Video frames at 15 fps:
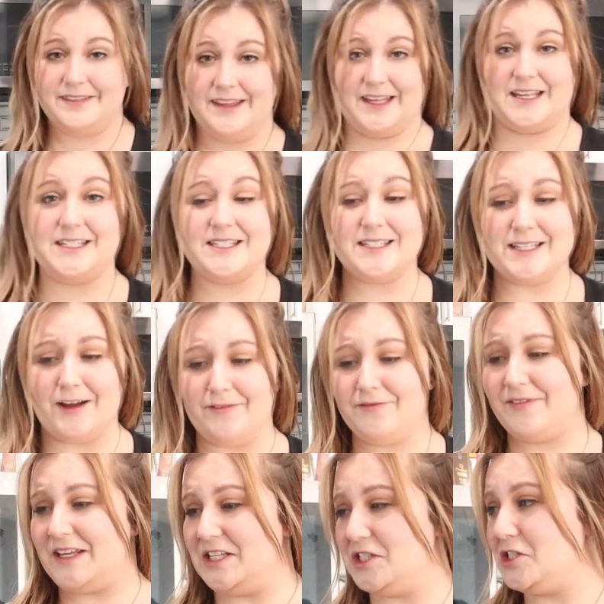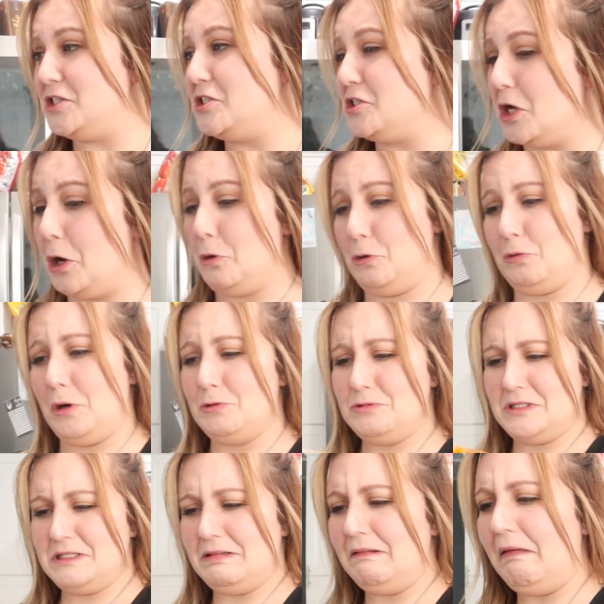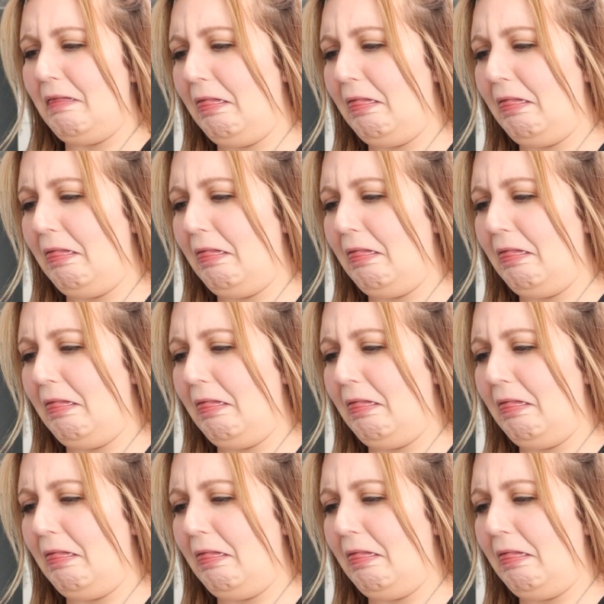This stuff is so gross.